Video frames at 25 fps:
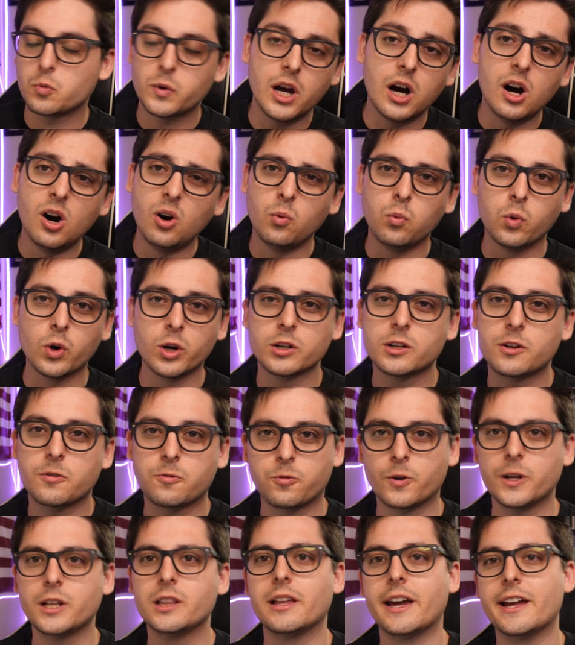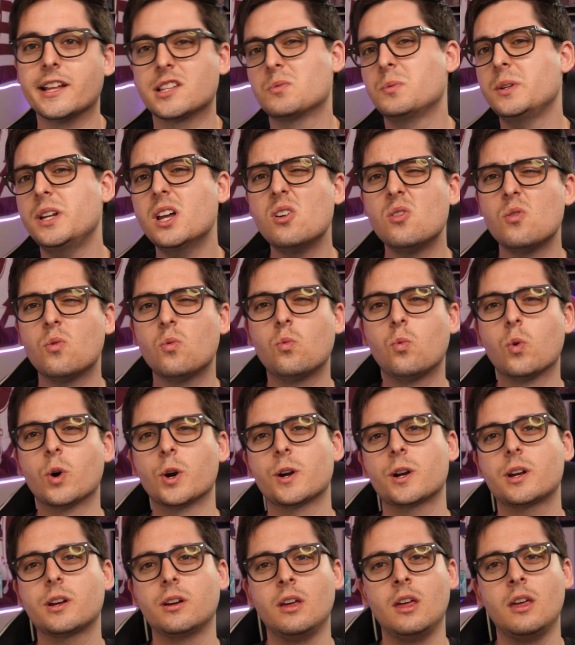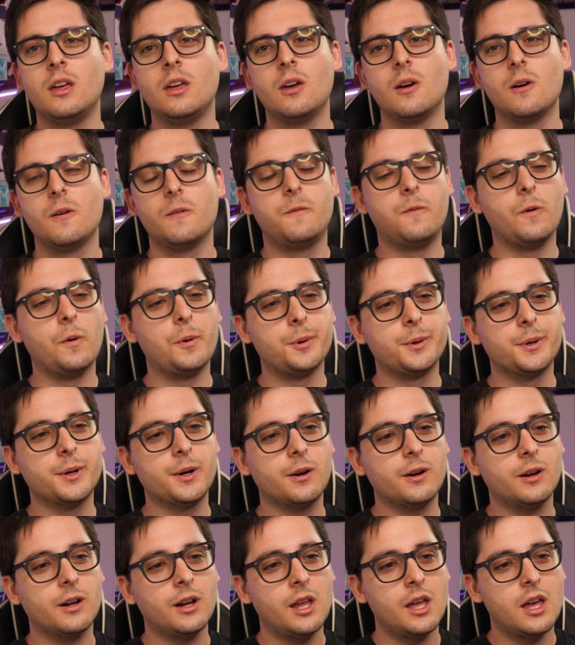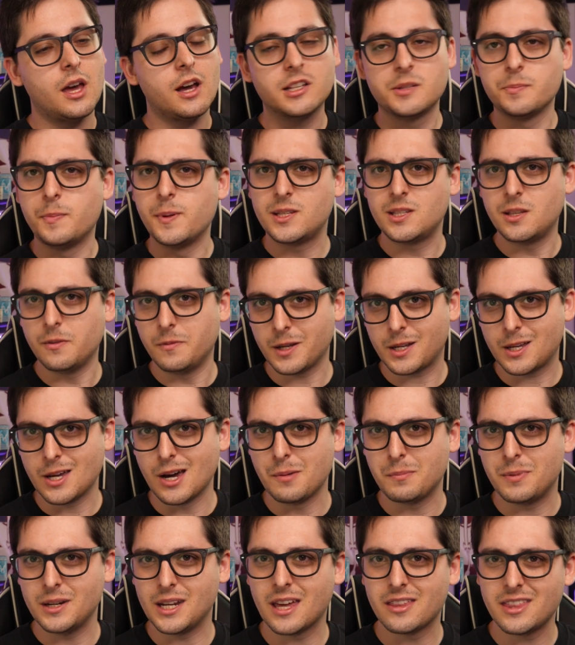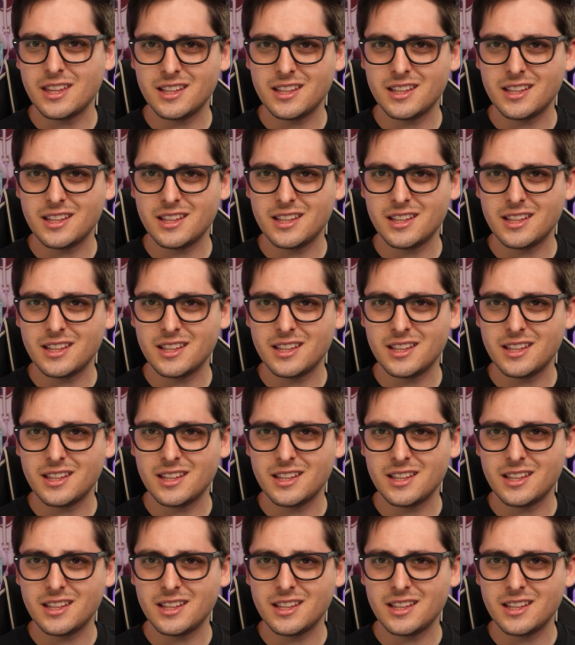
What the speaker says: we all work freelance. We don't work for a specific company.